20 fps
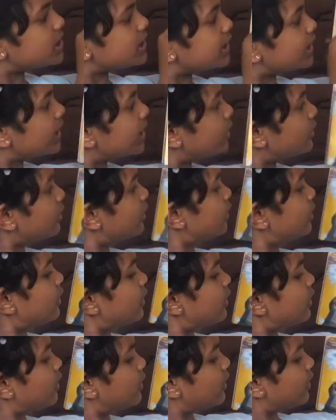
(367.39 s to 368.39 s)
in here,
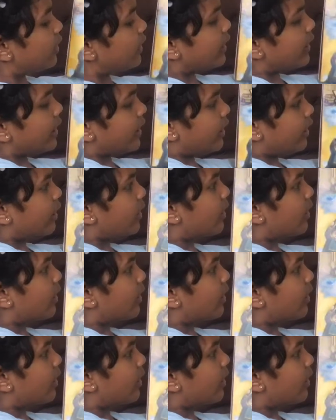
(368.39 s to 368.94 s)
and